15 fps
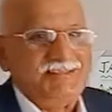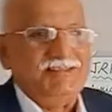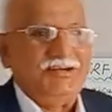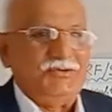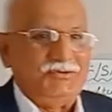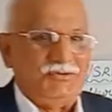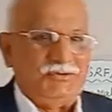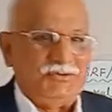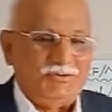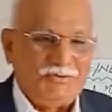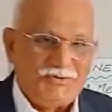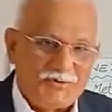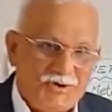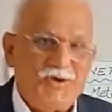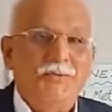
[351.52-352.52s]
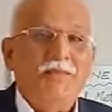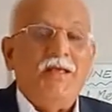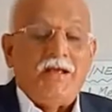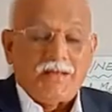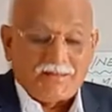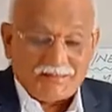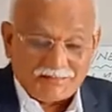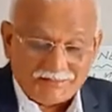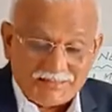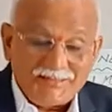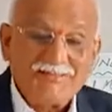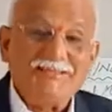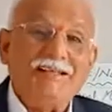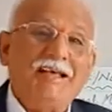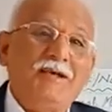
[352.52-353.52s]
that you should know.
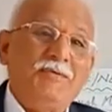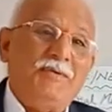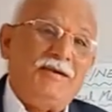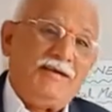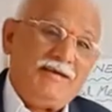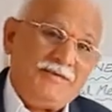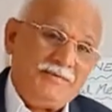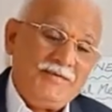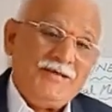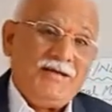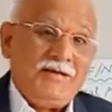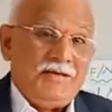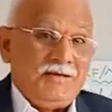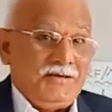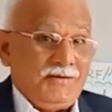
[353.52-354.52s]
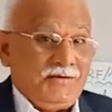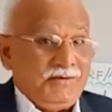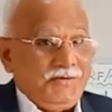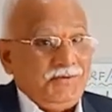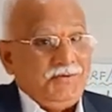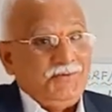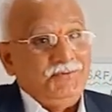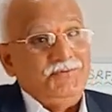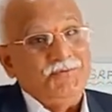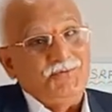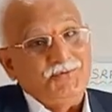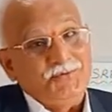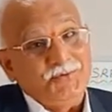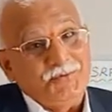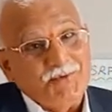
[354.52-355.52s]
This can be
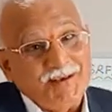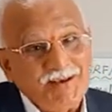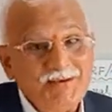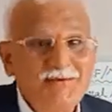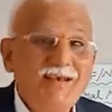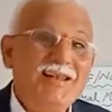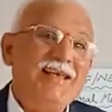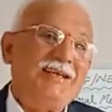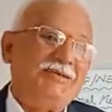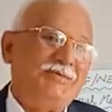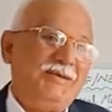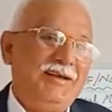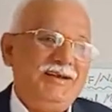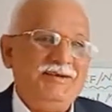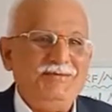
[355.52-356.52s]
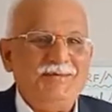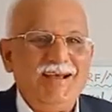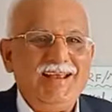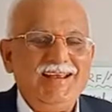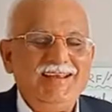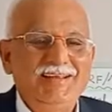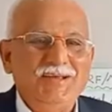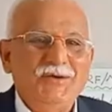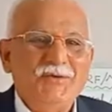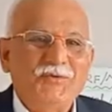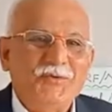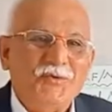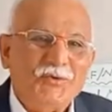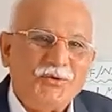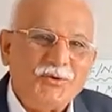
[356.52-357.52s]
very well explained by
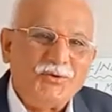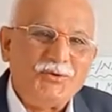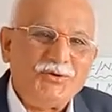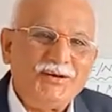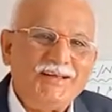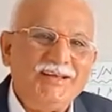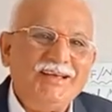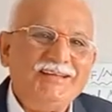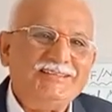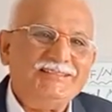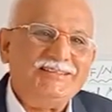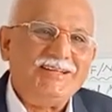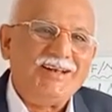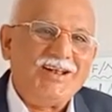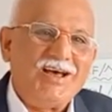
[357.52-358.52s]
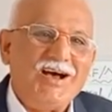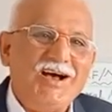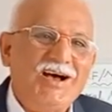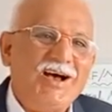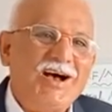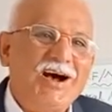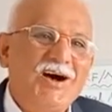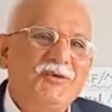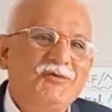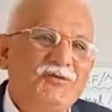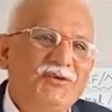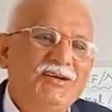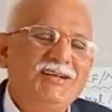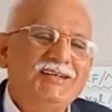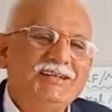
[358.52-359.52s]
Fourier's law
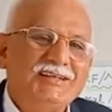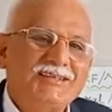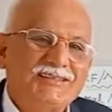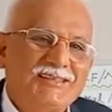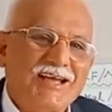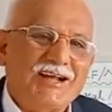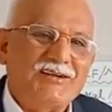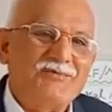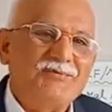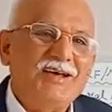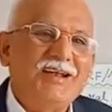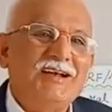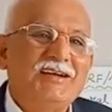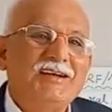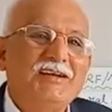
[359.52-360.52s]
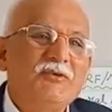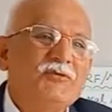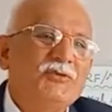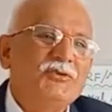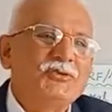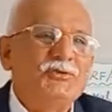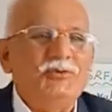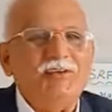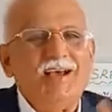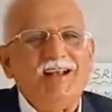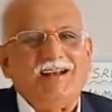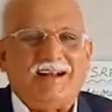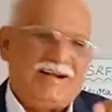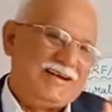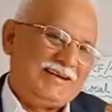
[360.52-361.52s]
of thermal diffusivity or
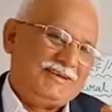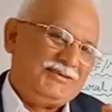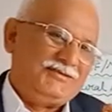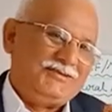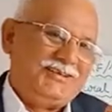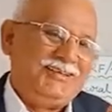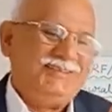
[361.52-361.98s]
conductivity.